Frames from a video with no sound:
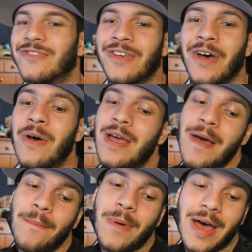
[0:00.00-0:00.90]
So
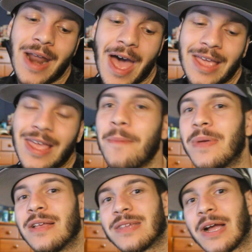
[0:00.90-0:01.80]
but I can't
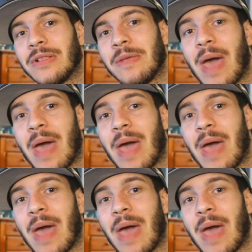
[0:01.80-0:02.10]
be entirely